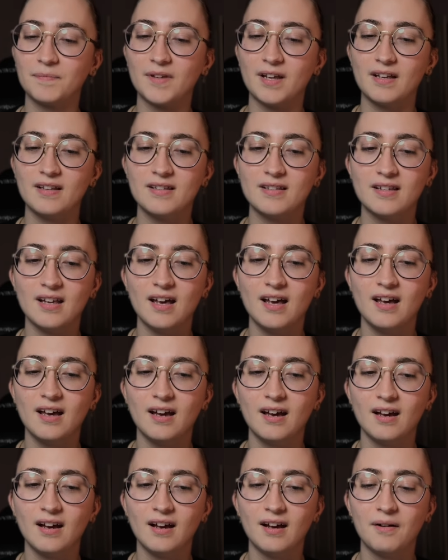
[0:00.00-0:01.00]
and say,
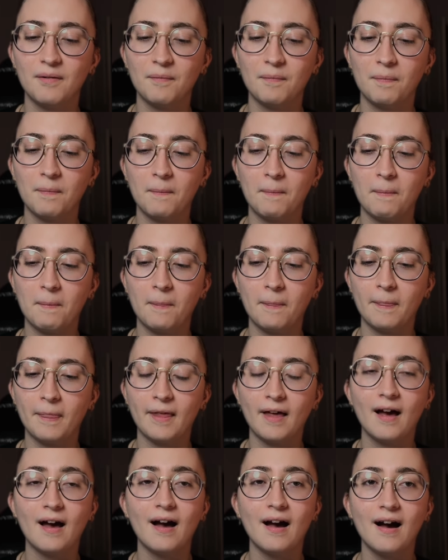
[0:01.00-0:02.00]

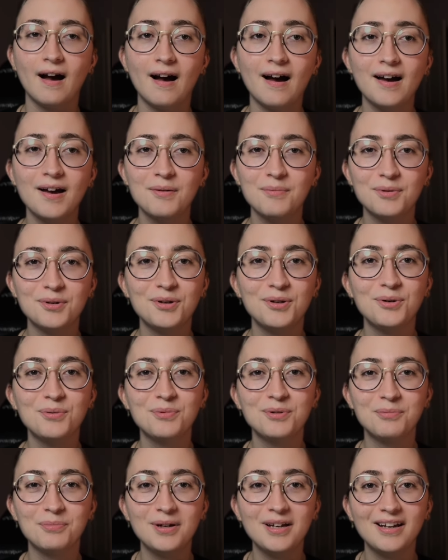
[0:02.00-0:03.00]
I am a
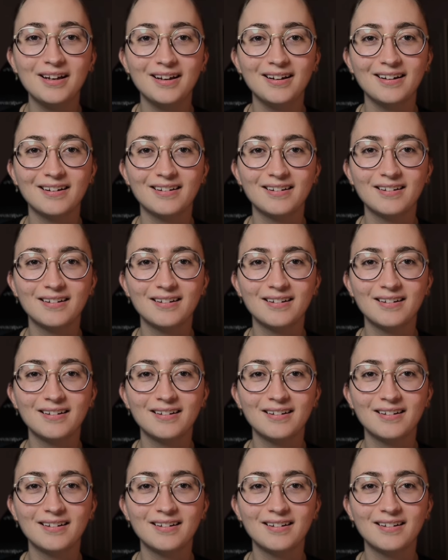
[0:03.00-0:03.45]
human being.